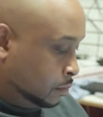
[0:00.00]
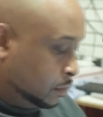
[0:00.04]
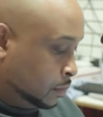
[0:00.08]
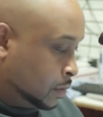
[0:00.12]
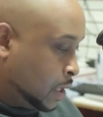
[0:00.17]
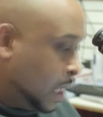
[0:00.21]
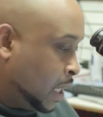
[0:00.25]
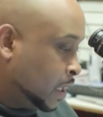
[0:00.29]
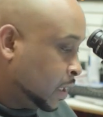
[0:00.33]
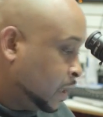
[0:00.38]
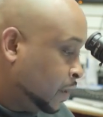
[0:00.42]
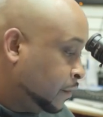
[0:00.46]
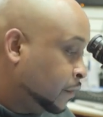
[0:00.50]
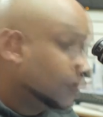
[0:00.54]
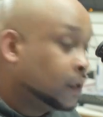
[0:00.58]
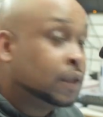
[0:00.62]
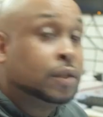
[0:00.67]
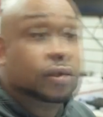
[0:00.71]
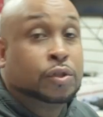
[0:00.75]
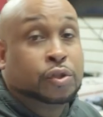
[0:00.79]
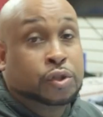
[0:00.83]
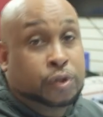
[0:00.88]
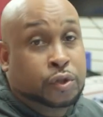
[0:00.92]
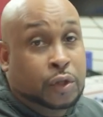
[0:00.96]
I'll give you a little
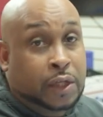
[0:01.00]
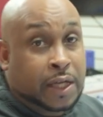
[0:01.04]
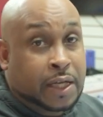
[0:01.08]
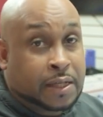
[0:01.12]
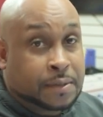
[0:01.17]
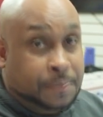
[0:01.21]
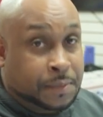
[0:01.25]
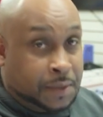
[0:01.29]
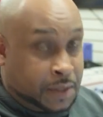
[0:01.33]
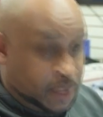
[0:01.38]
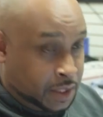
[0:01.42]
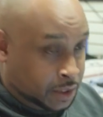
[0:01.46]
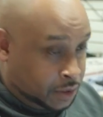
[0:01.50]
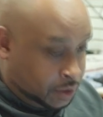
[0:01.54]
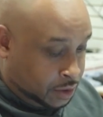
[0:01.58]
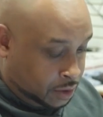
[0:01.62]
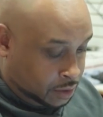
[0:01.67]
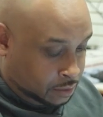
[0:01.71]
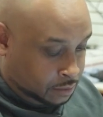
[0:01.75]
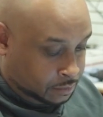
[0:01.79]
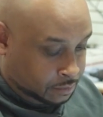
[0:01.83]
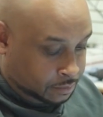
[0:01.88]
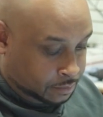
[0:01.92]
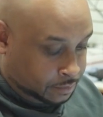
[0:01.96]
short explanation,
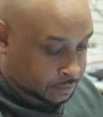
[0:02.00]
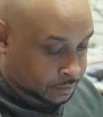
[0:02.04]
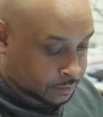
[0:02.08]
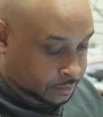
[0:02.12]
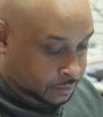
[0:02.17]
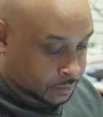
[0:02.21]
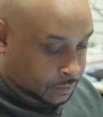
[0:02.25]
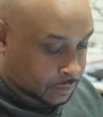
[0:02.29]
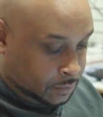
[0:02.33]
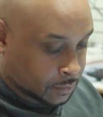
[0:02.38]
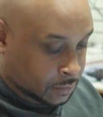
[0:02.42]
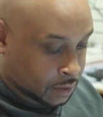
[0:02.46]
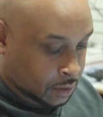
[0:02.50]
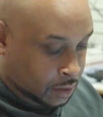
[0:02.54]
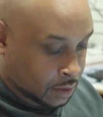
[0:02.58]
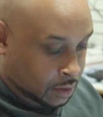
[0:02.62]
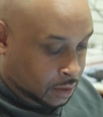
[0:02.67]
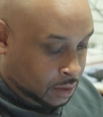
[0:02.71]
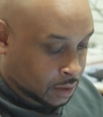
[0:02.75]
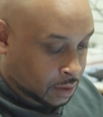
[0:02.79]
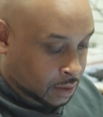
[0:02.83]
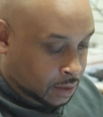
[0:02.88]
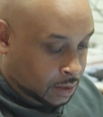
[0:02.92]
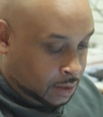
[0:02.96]

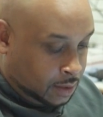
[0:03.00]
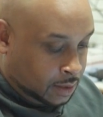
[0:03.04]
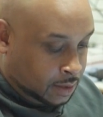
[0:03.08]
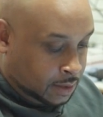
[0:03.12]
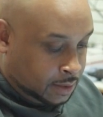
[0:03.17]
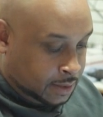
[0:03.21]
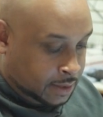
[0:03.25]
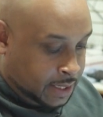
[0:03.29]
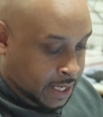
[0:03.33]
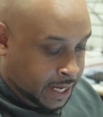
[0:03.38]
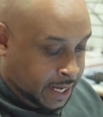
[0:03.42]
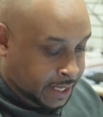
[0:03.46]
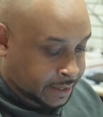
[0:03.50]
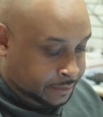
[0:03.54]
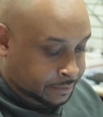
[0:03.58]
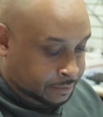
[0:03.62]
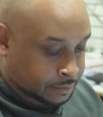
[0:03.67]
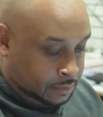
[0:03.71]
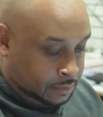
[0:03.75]
is that